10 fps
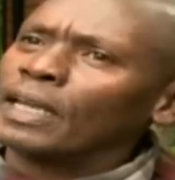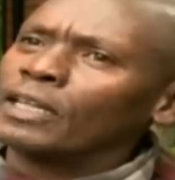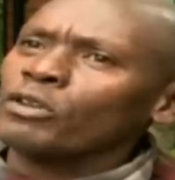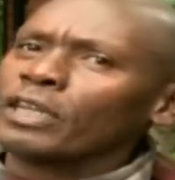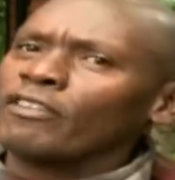
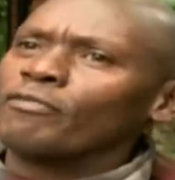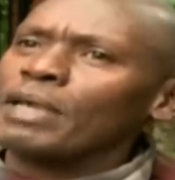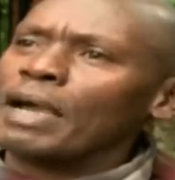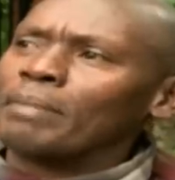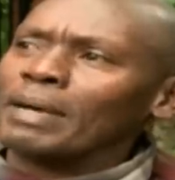and you give
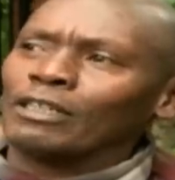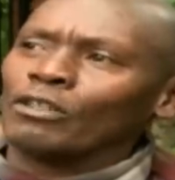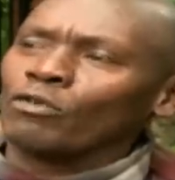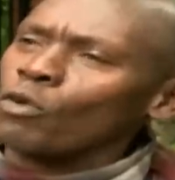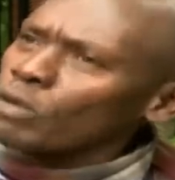me a
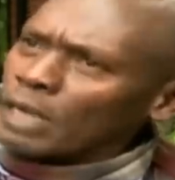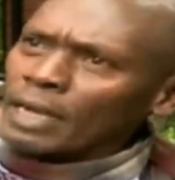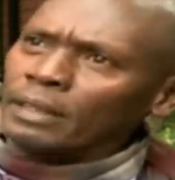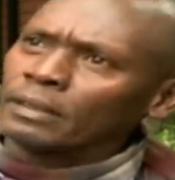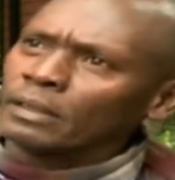bundle of
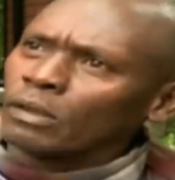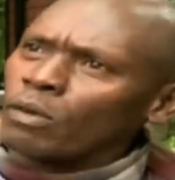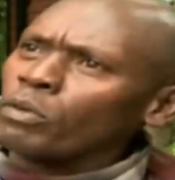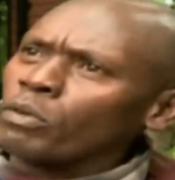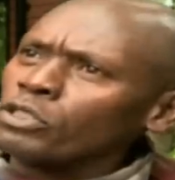unga,
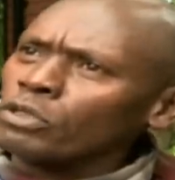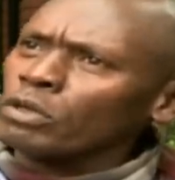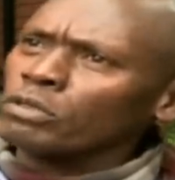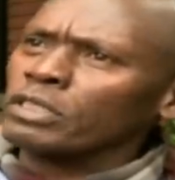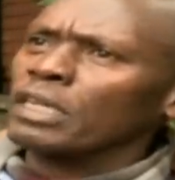why would
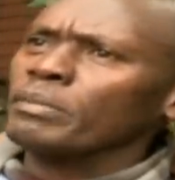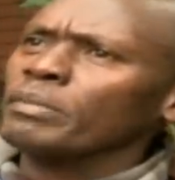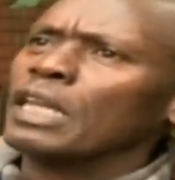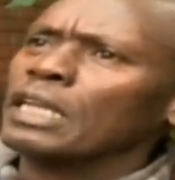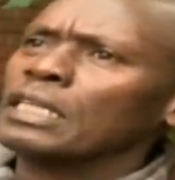you want to tell
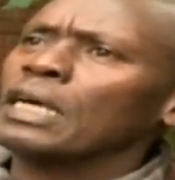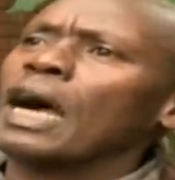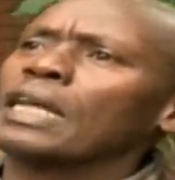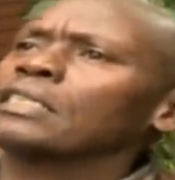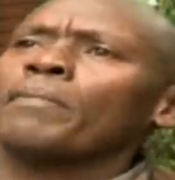me that
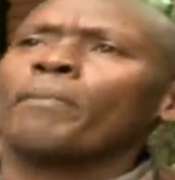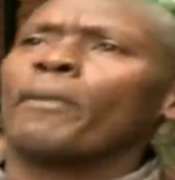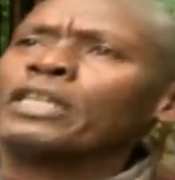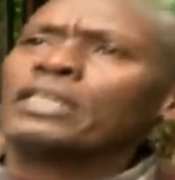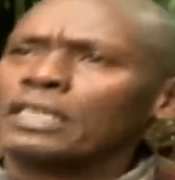uh, at some
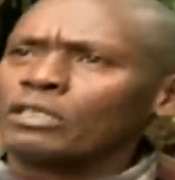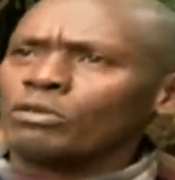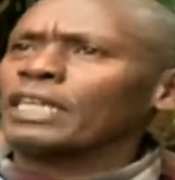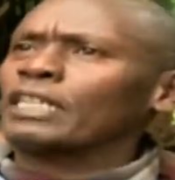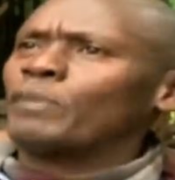point
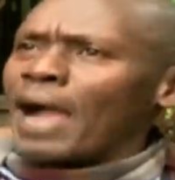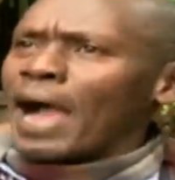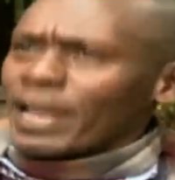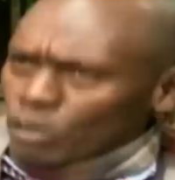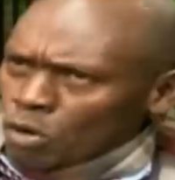it will
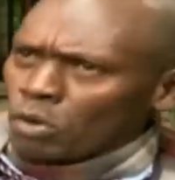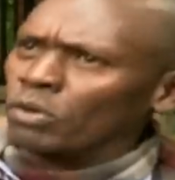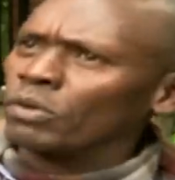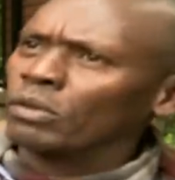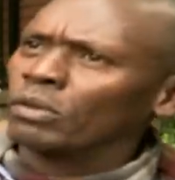expire? I know.